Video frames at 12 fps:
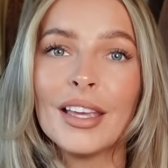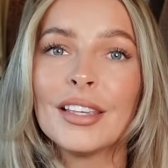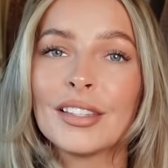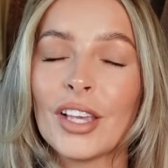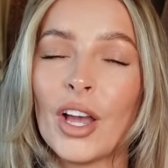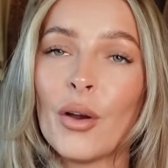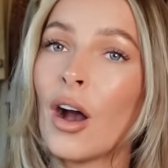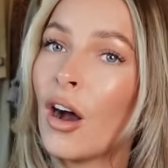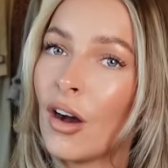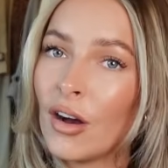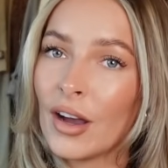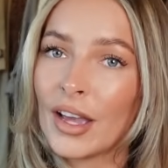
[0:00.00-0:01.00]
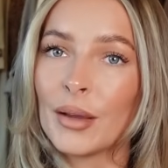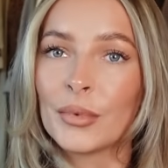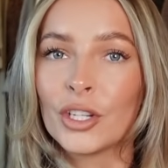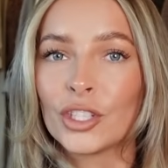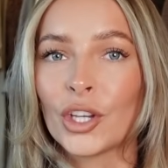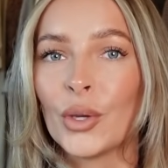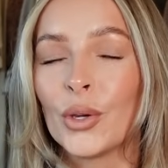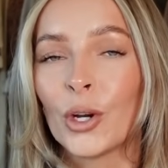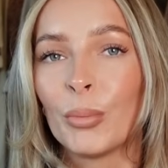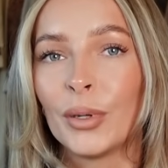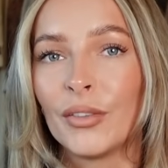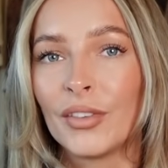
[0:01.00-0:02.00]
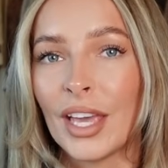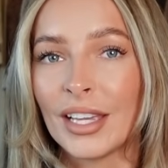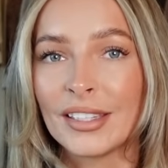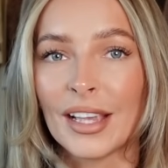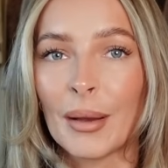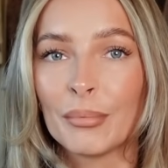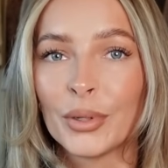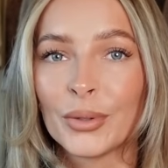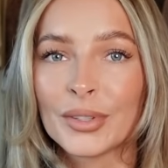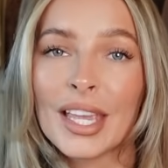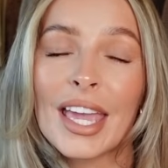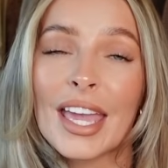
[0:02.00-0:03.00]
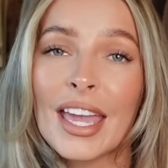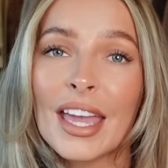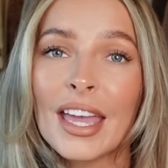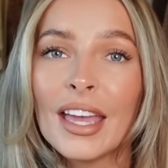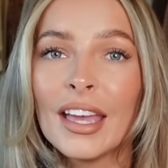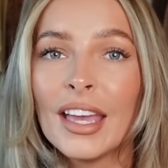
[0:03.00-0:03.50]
So I am going to show you a couple of examples here.